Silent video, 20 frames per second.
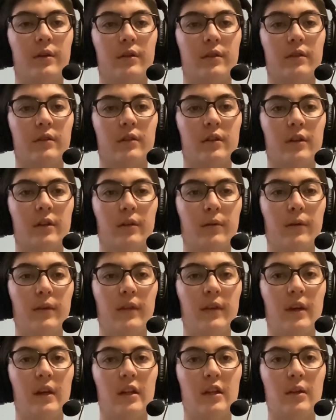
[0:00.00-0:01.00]
Starting with
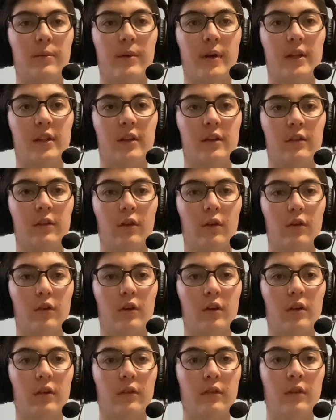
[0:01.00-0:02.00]
the antibacterial
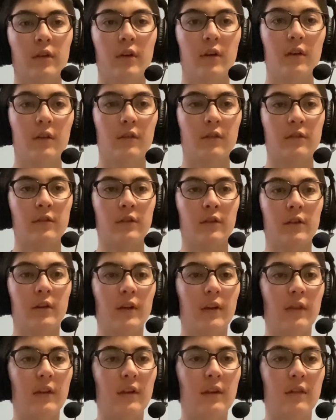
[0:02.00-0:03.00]
gauze, start
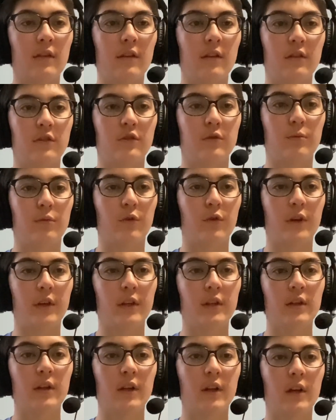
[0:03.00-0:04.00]
at the incision
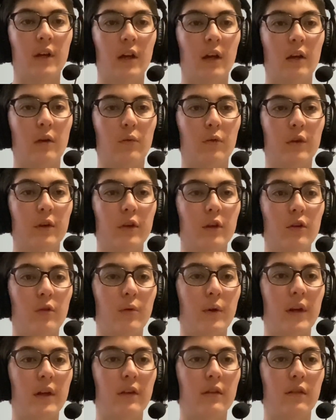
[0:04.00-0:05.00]
point and work your
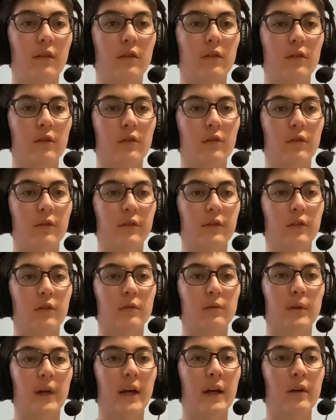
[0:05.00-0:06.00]
way in circles
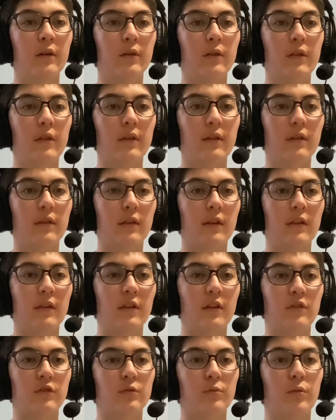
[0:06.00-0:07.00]
around the
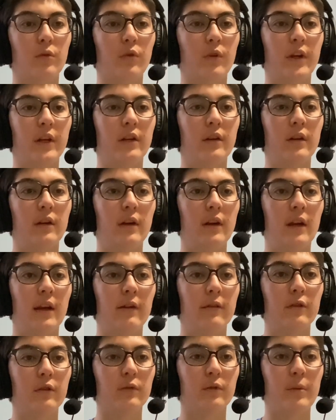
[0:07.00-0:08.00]
incision point,
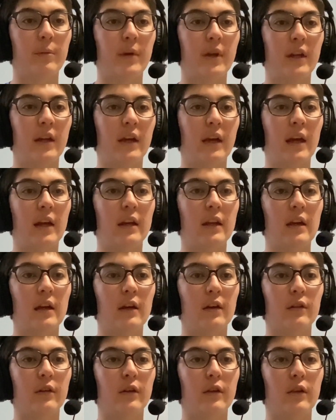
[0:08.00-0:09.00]
never repeating any
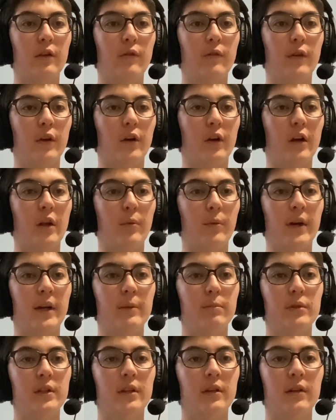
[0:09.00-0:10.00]
area you've already
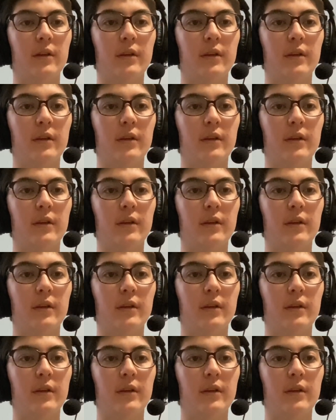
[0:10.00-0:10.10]
wiped.